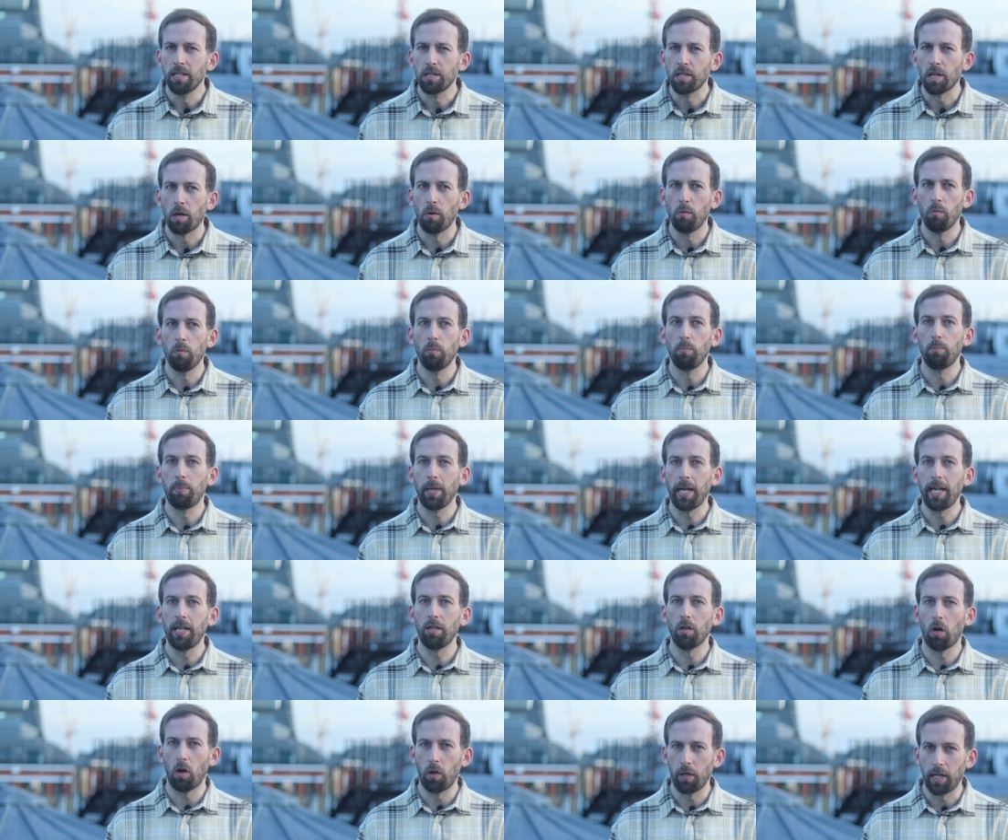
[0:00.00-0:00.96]
So,
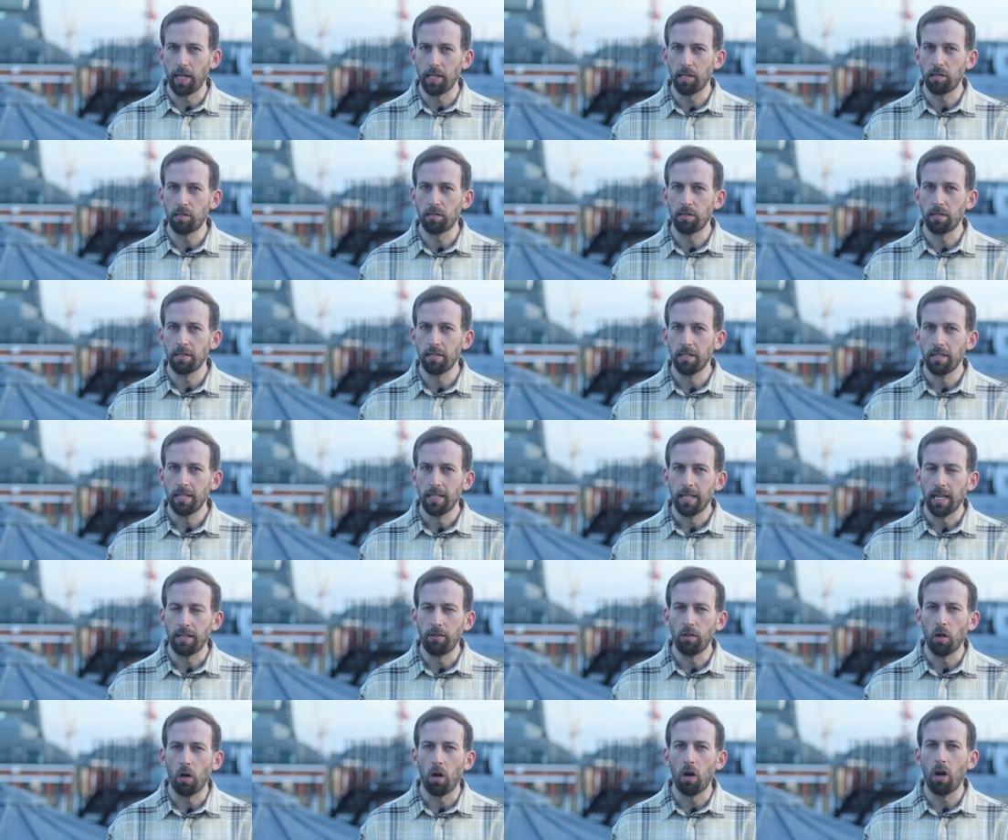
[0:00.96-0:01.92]
being honest
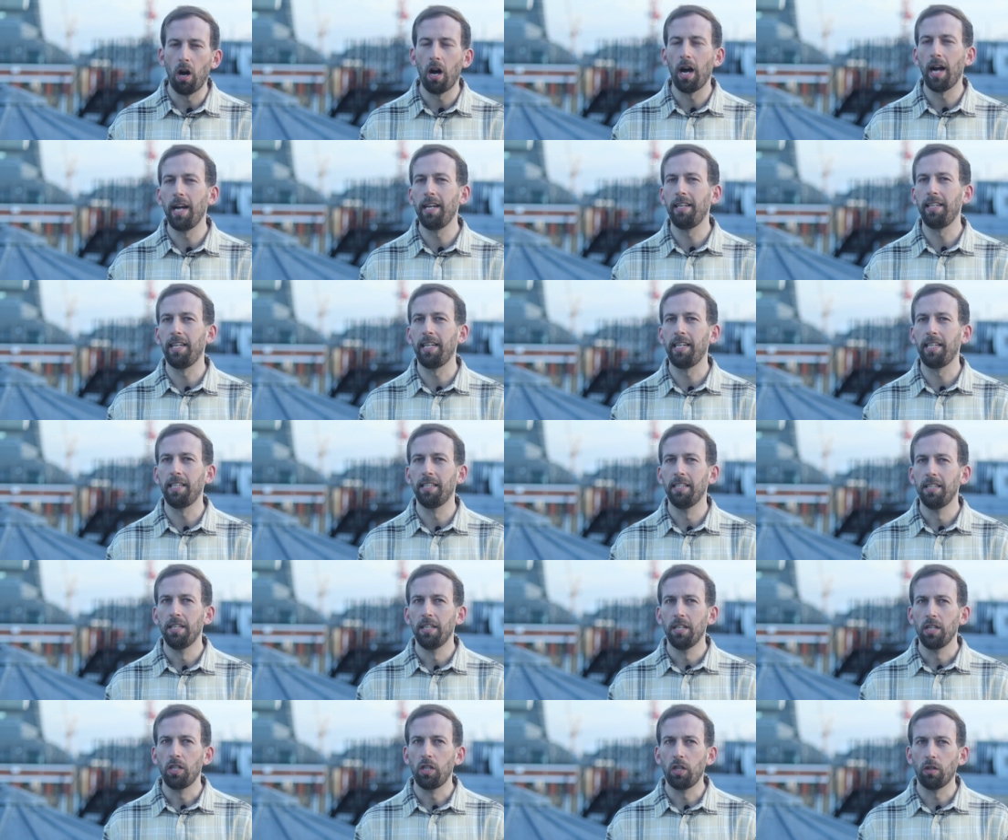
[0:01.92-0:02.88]
and not hiding
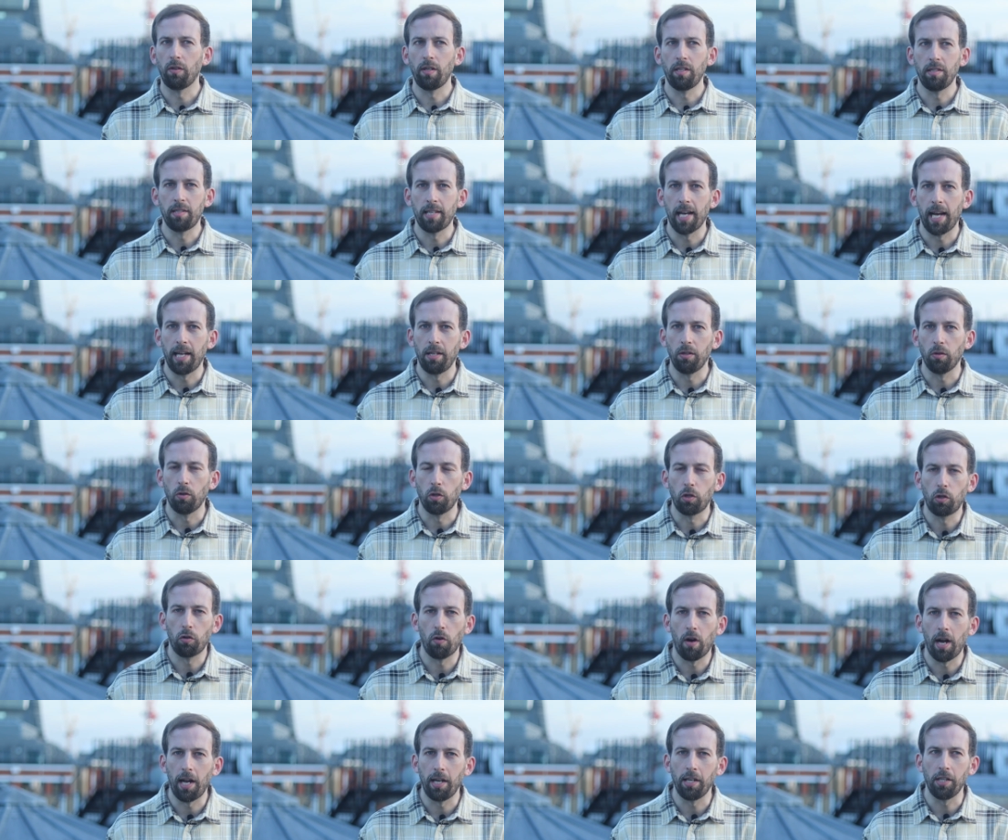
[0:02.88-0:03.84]
your intent or
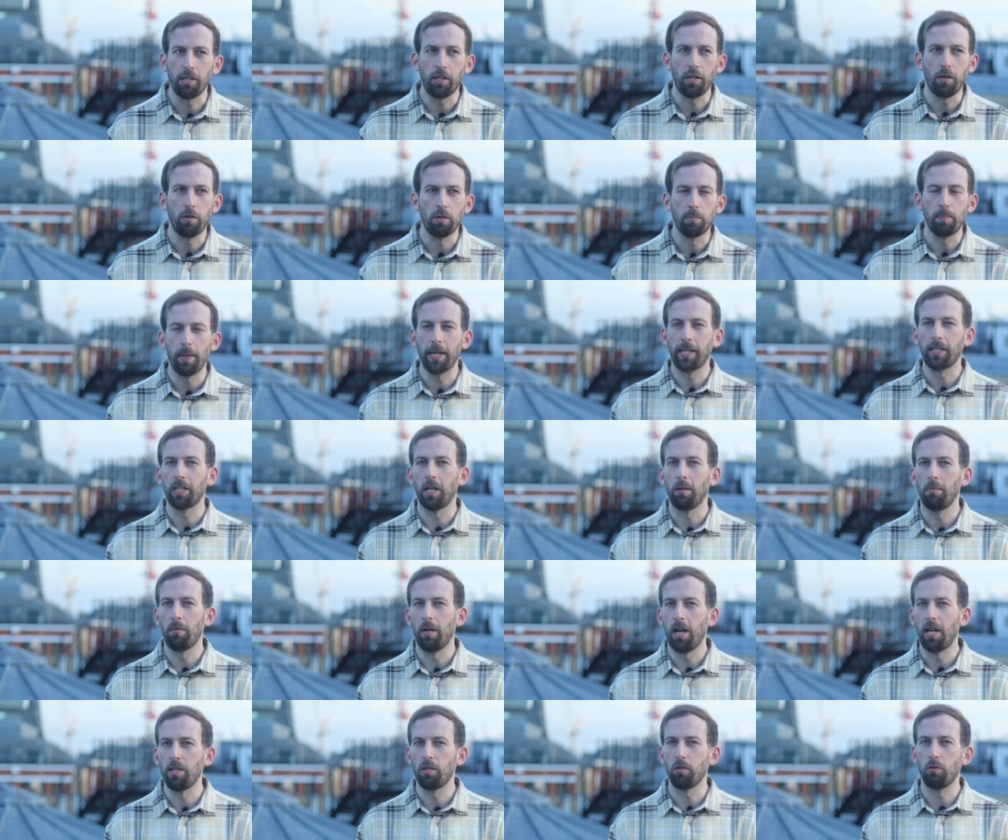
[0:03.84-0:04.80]
trying to use
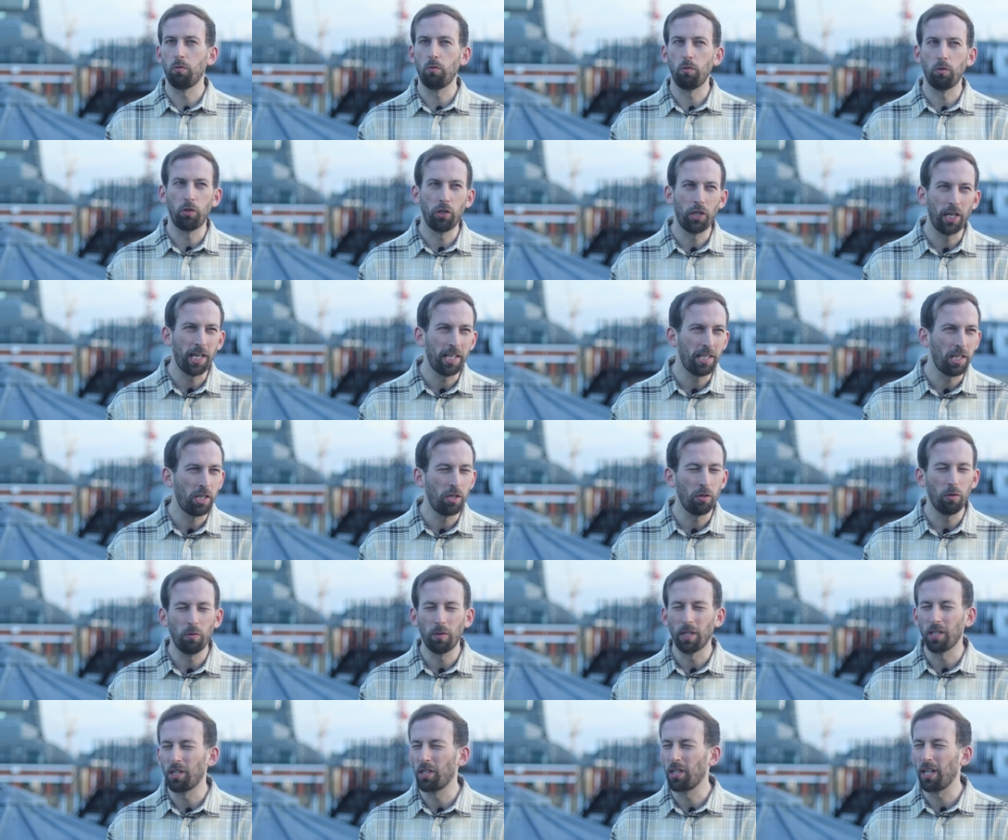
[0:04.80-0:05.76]
pickup lines or, or cheesy,
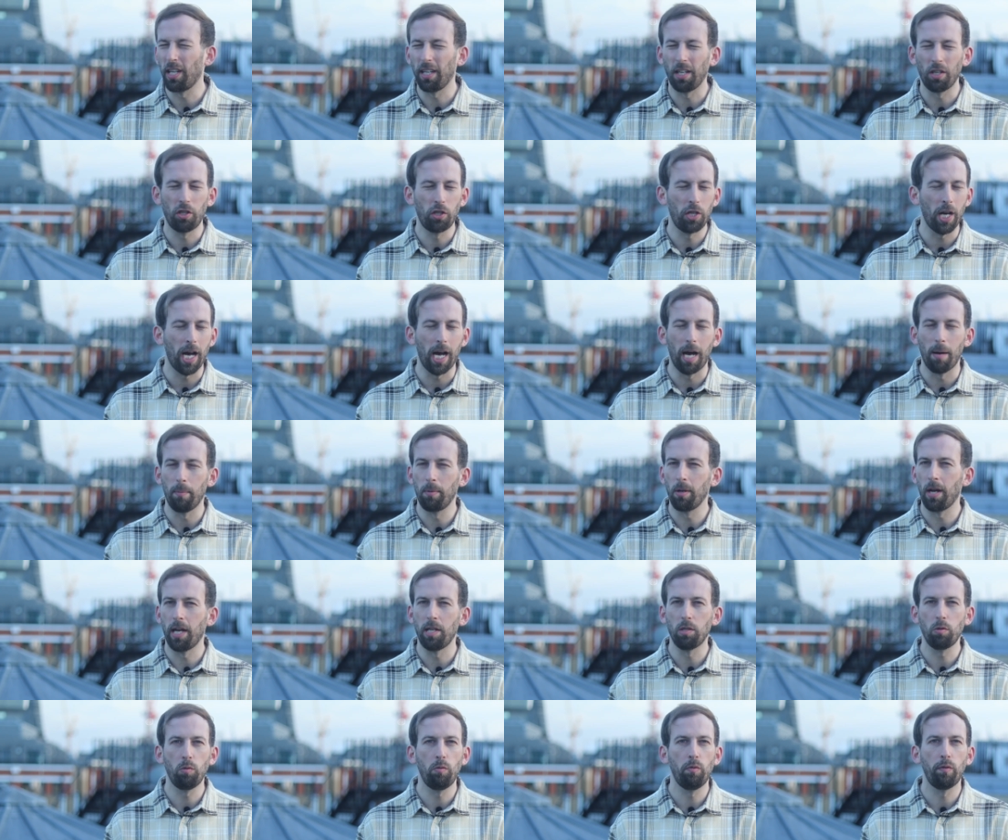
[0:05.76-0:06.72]
all this kind of chat up
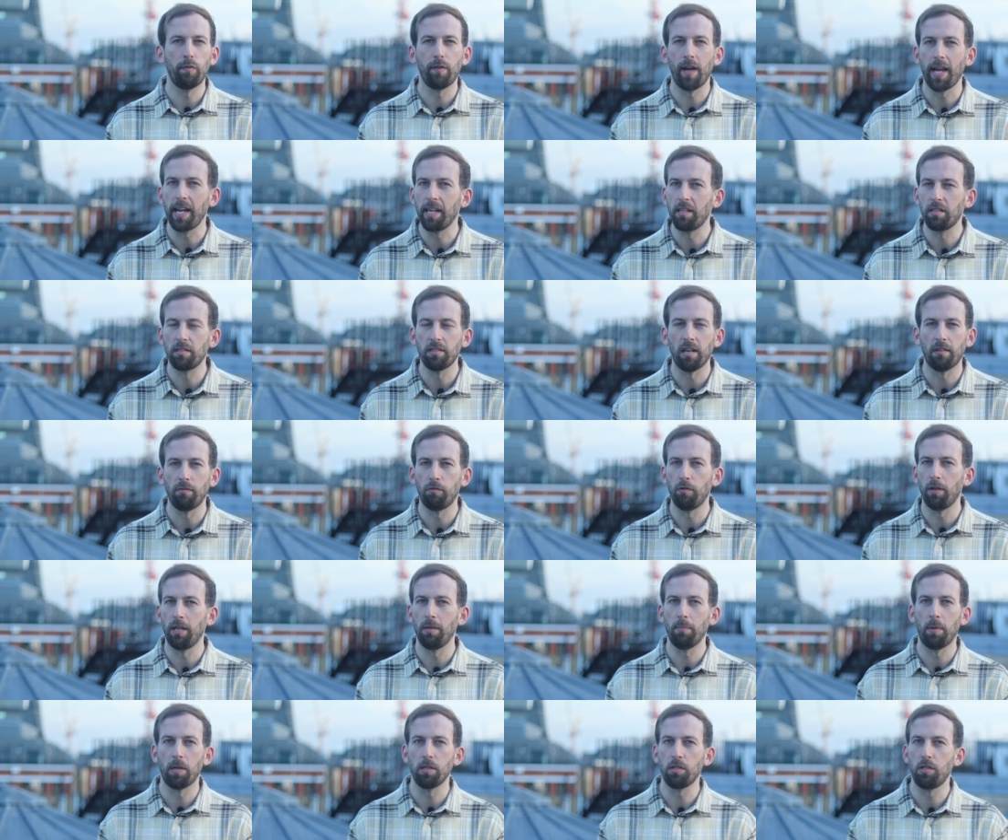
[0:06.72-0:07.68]
lines, all fake stuff
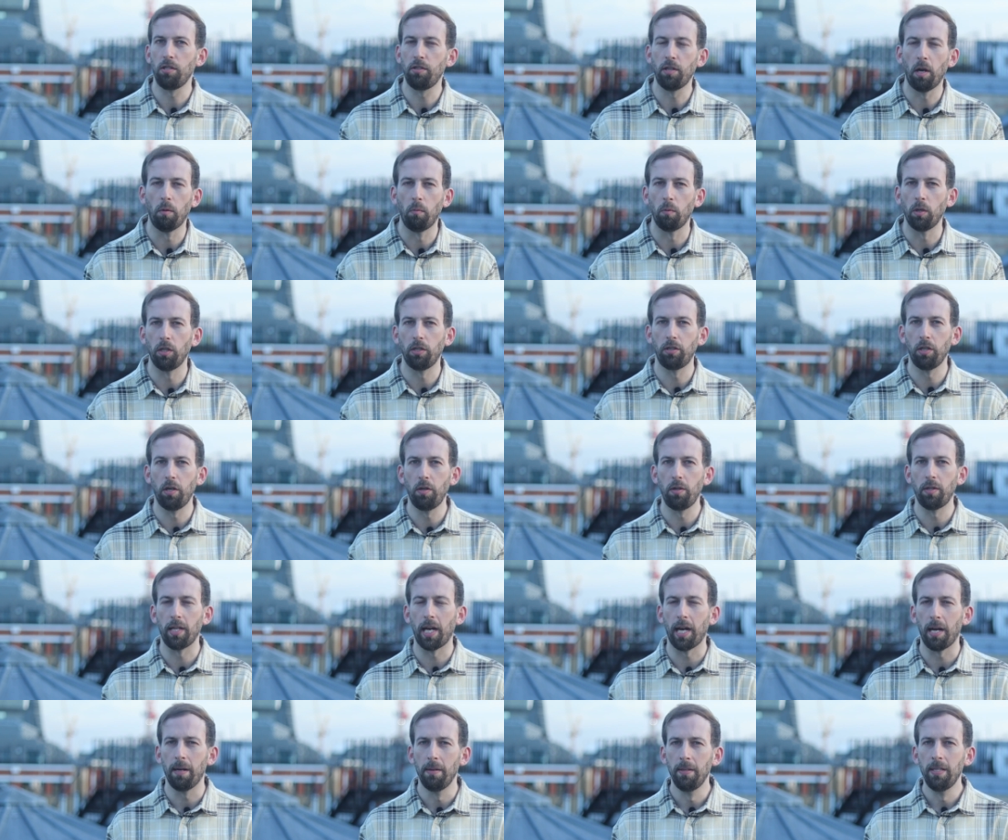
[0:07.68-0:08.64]
or a mask. You don't want to
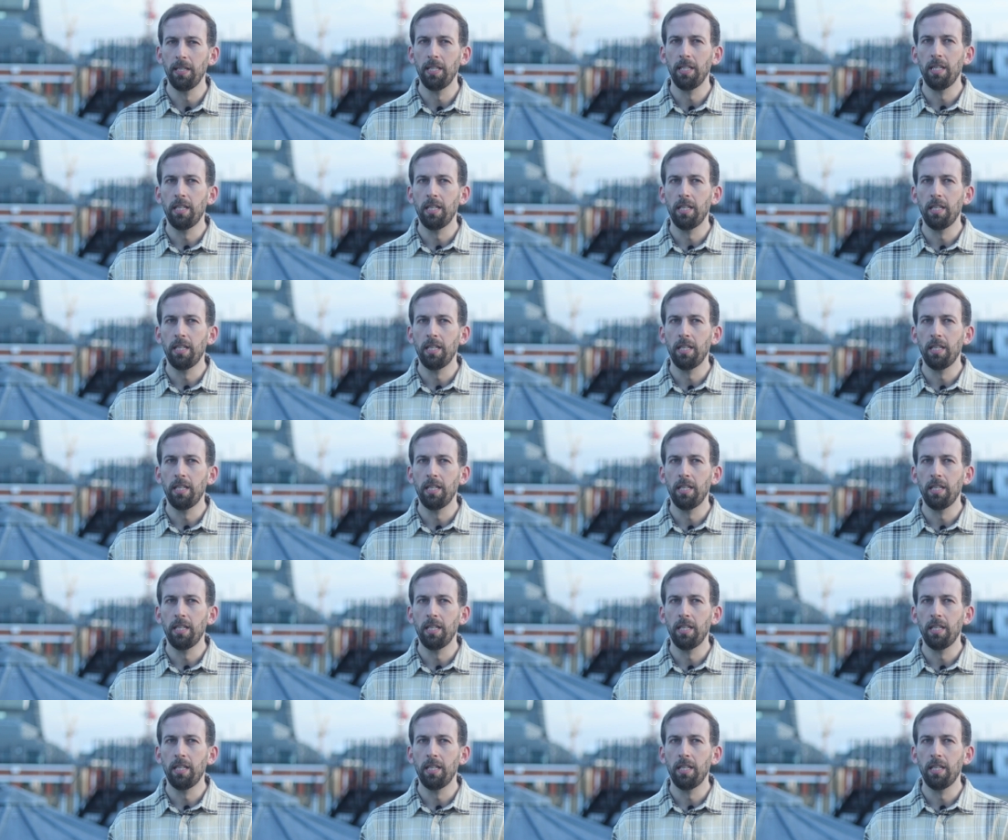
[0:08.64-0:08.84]
do that.